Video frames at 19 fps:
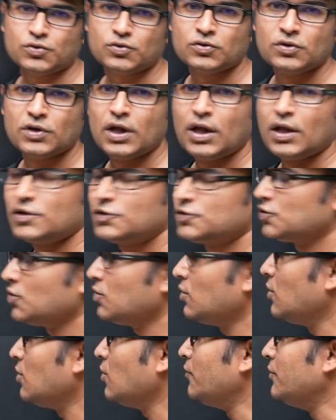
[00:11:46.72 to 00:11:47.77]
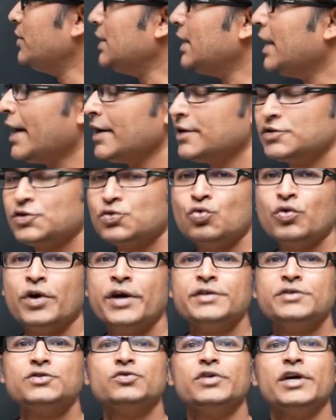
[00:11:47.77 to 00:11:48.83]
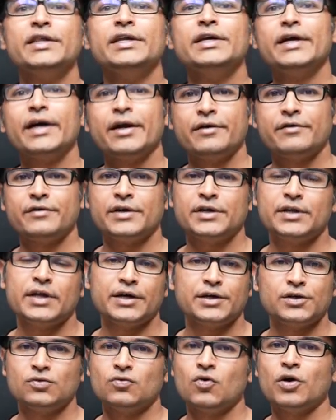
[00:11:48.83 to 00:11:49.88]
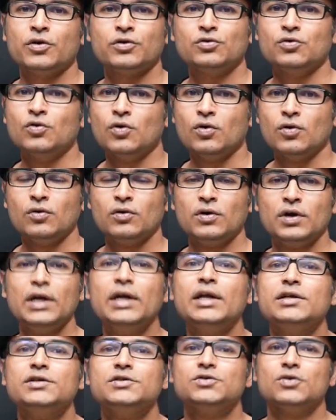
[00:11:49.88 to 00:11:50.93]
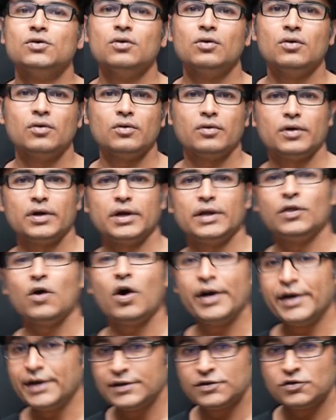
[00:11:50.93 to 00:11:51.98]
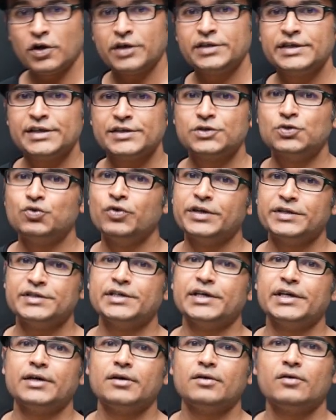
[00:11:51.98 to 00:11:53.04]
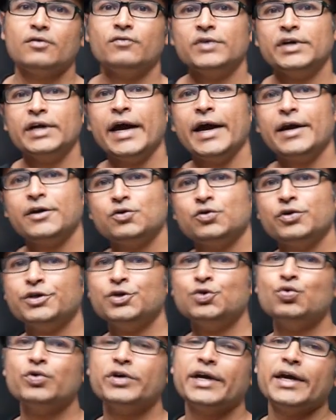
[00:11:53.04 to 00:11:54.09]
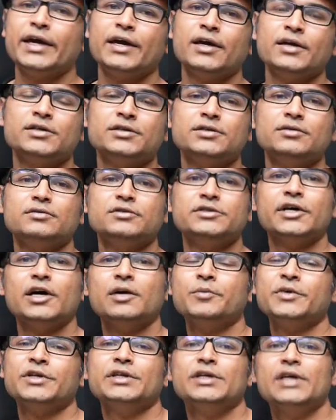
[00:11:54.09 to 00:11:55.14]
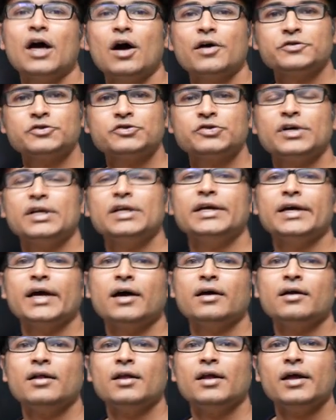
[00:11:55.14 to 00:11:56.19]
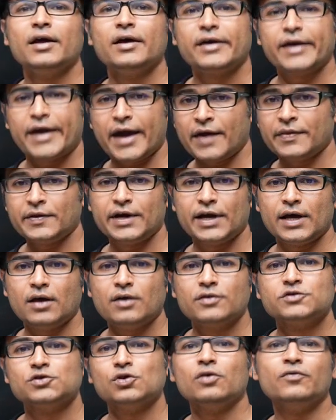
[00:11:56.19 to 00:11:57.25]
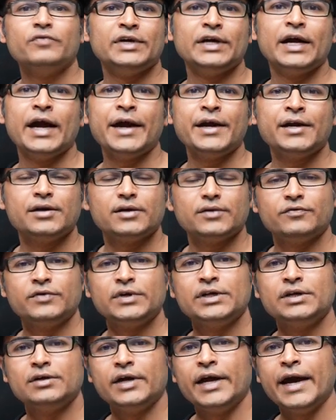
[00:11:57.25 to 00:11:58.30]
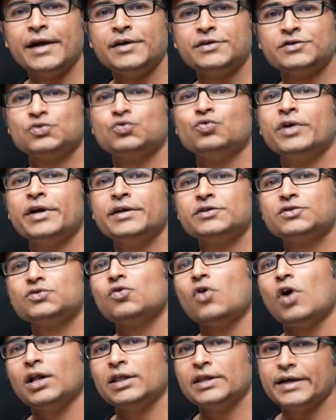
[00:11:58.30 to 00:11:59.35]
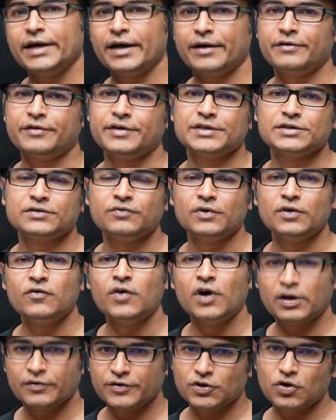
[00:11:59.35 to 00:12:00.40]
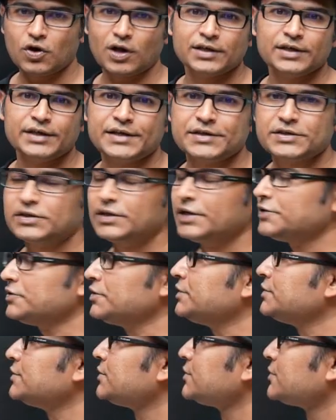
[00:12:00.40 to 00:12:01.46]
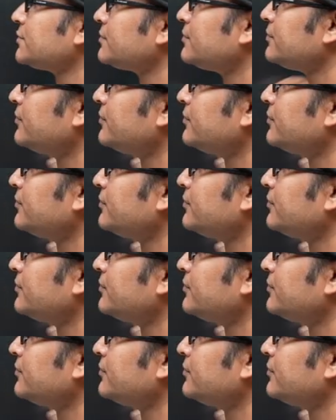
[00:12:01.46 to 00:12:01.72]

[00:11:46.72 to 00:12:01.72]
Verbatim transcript: to. So we guide students to any country that you want to go. So now it is not just U S A. We guide to U K, Germany, Australia, Canada. So we guide, we guide students to all the countries. We work with all the destinations.